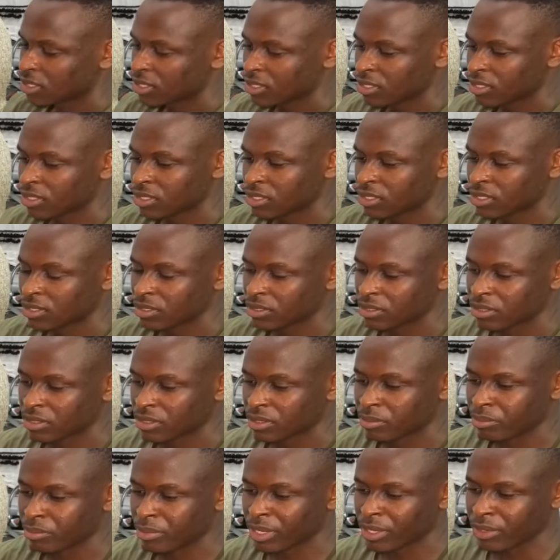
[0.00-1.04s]
Okay.
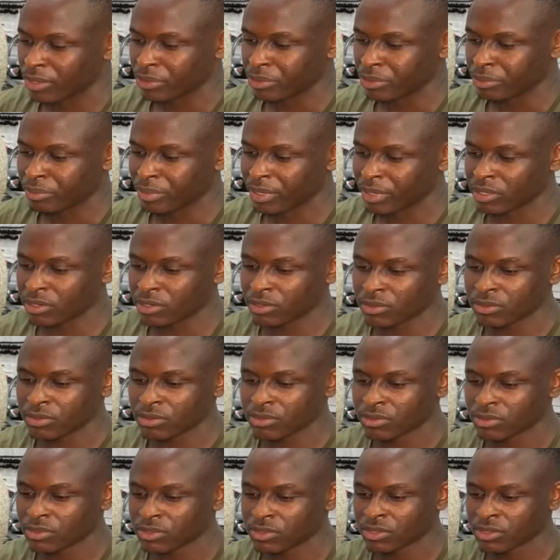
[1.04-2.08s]
Mbeyu, Mbeyu,
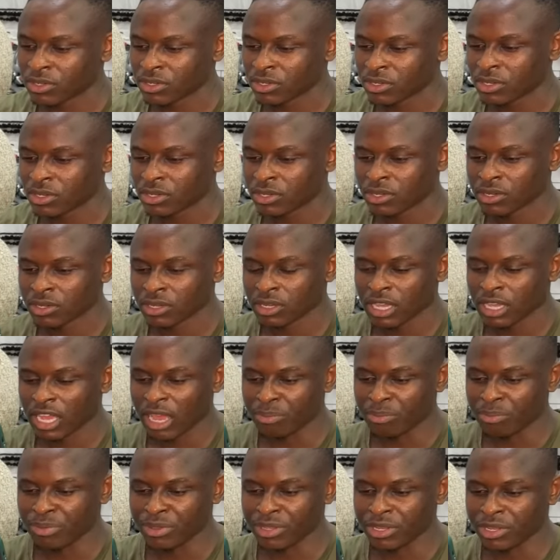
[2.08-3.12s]

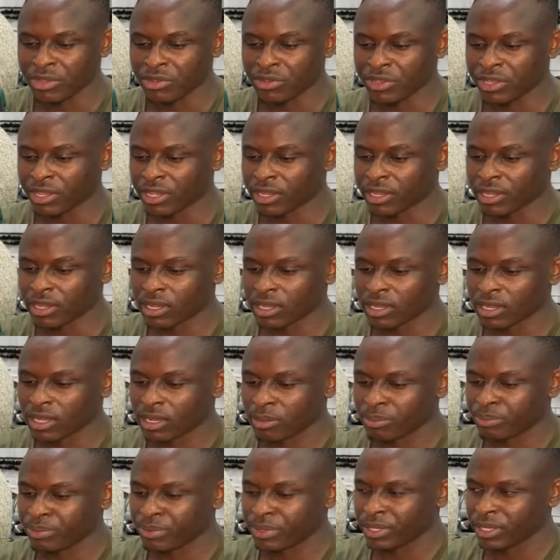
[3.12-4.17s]
happy new year,
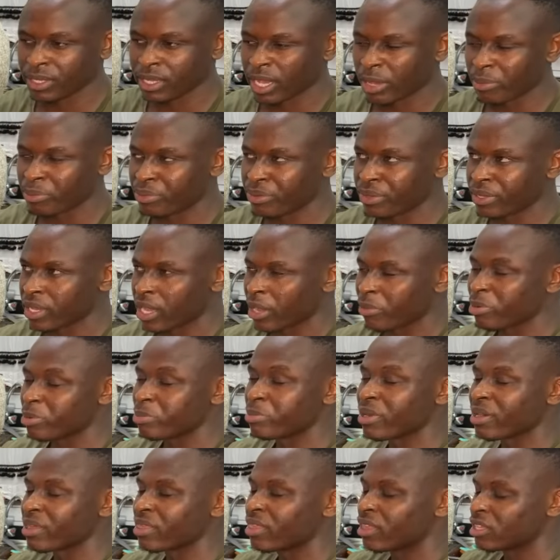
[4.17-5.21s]
happy, happy, happy
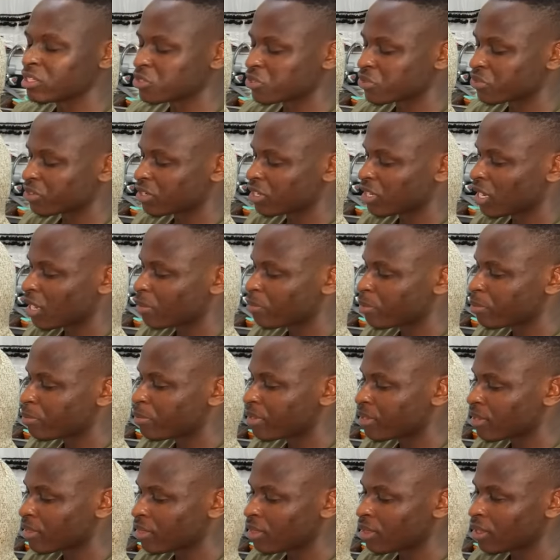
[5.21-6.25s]
birthday, sorry, happy
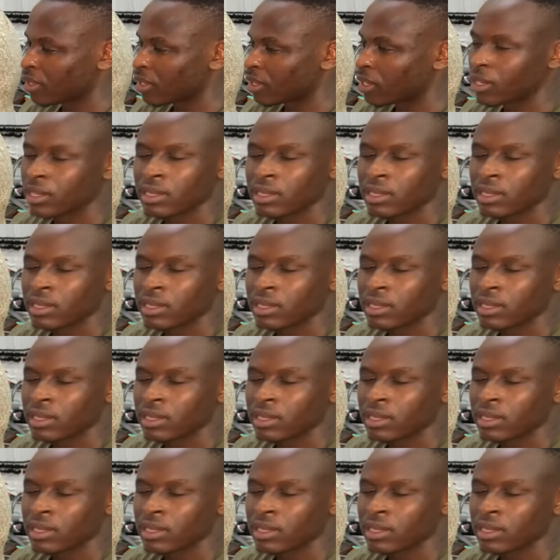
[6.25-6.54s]
birthday.